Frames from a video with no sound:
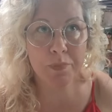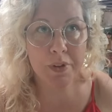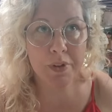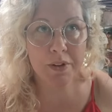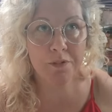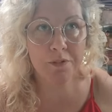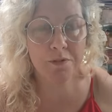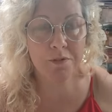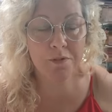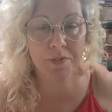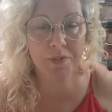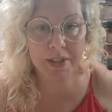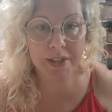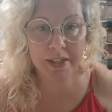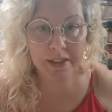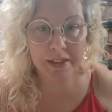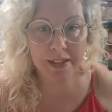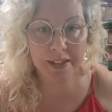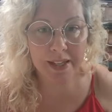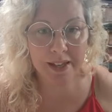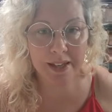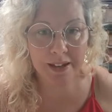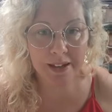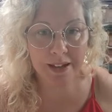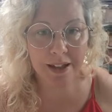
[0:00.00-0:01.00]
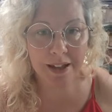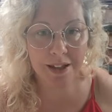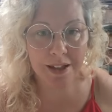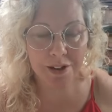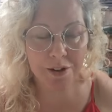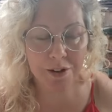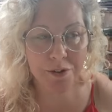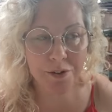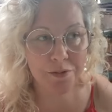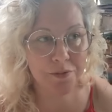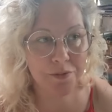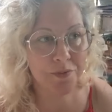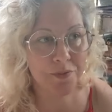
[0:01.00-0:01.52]
feeling
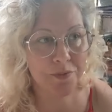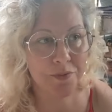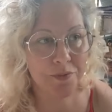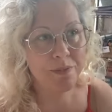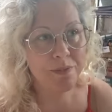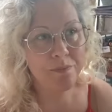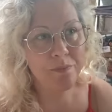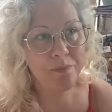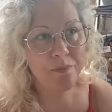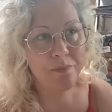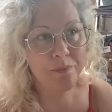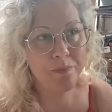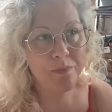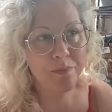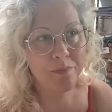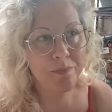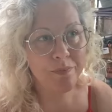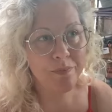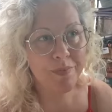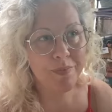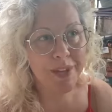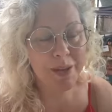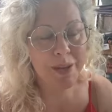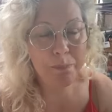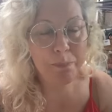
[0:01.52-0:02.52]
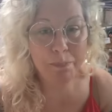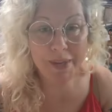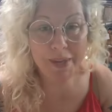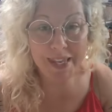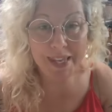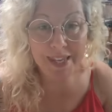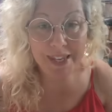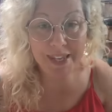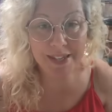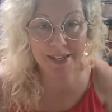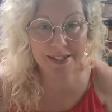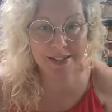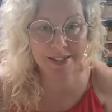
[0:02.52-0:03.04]
of
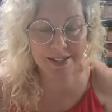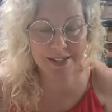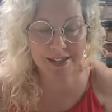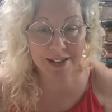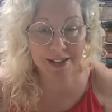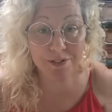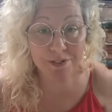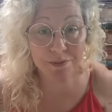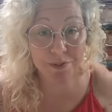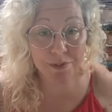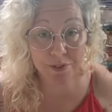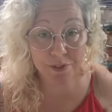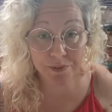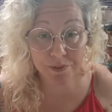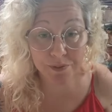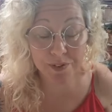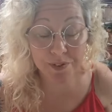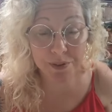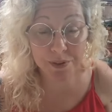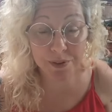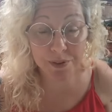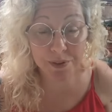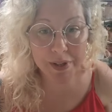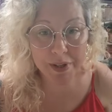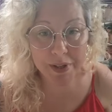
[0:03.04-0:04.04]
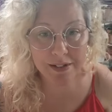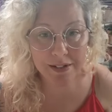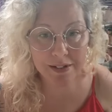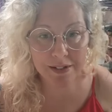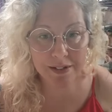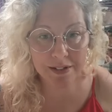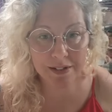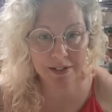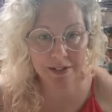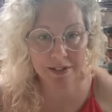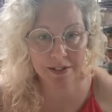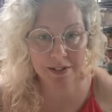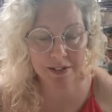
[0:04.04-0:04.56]
peace and
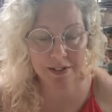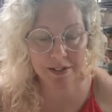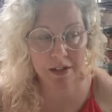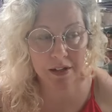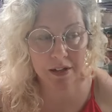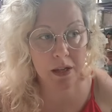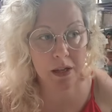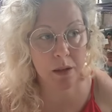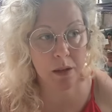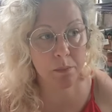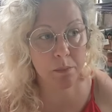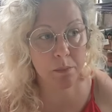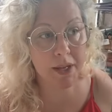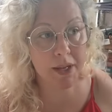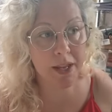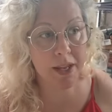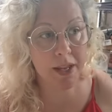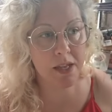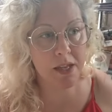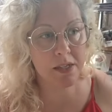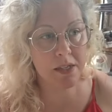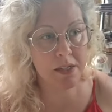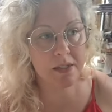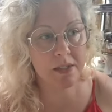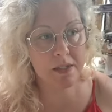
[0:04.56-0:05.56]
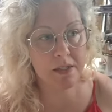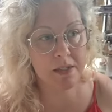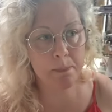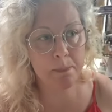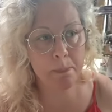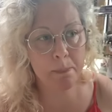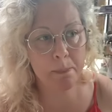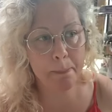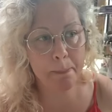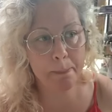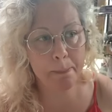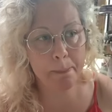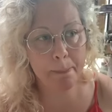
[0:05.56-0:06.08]
fulfillment, because
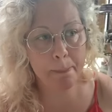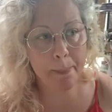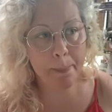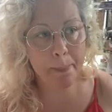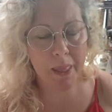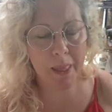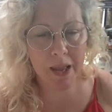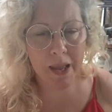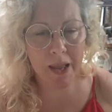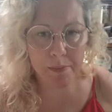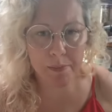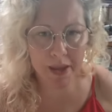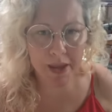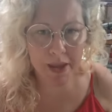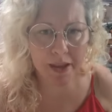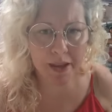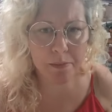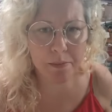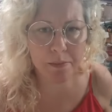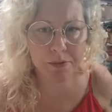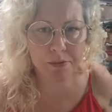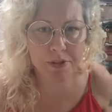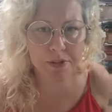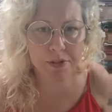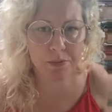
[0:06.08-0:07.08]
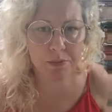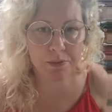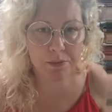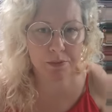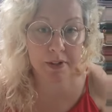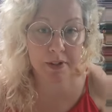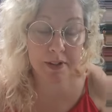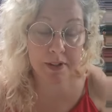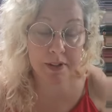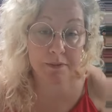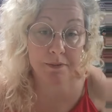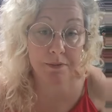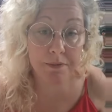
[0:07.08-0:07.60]
I'm able to
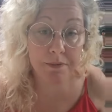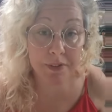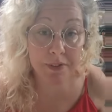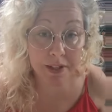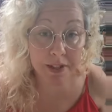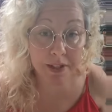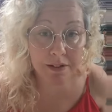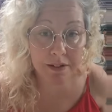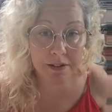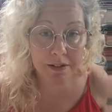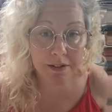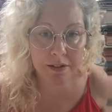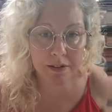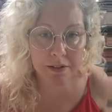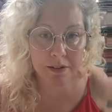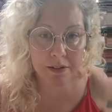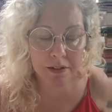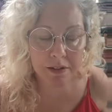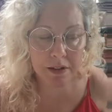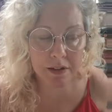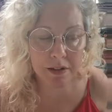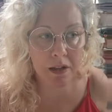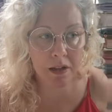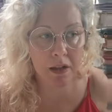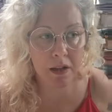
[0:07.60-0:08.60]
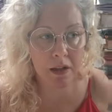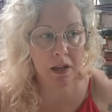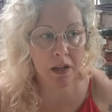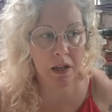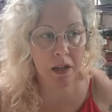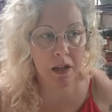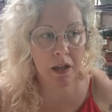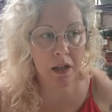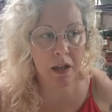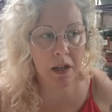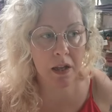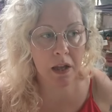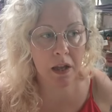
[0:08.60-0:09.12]
really feel
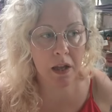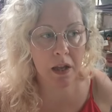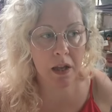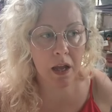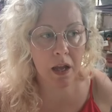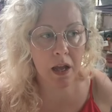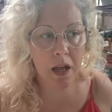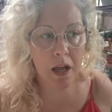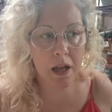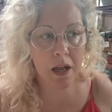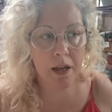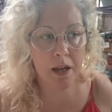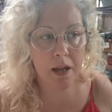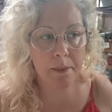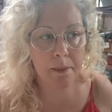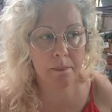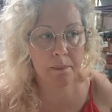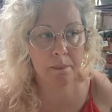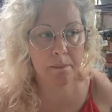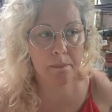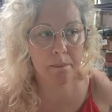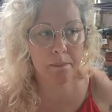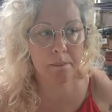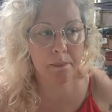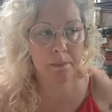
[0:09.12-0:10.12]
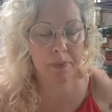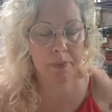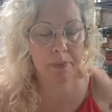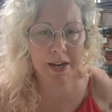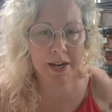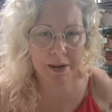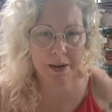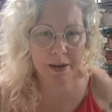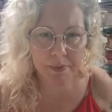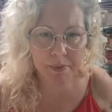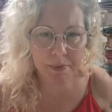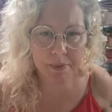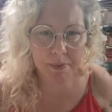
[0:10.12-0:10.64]
that
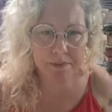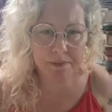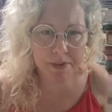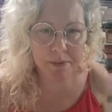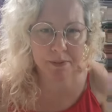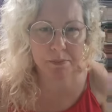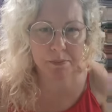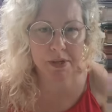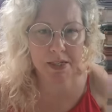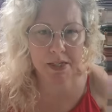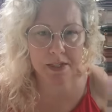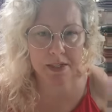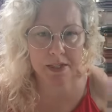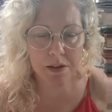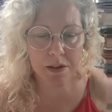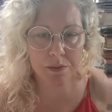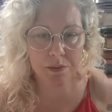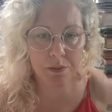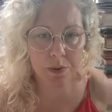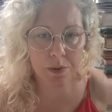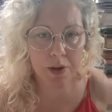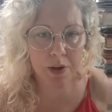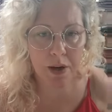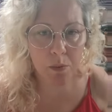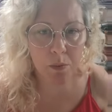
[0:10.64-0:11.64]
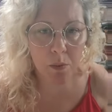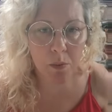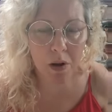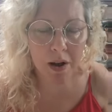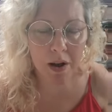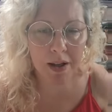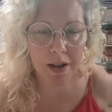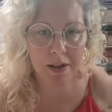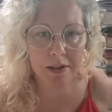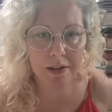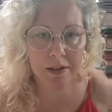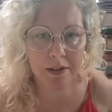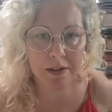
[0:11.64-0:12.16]
I'm giving myself what I
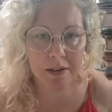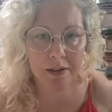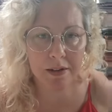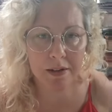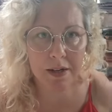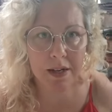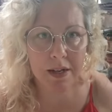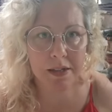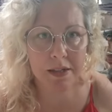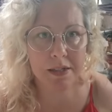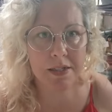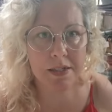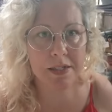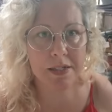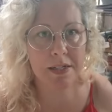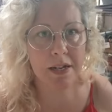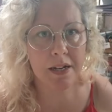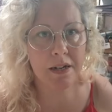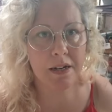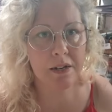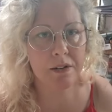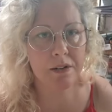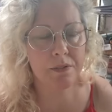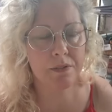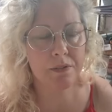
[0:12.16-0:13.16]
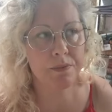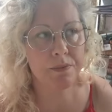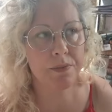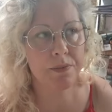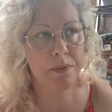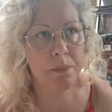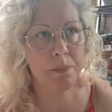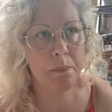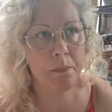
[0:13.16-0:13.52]
want, instead of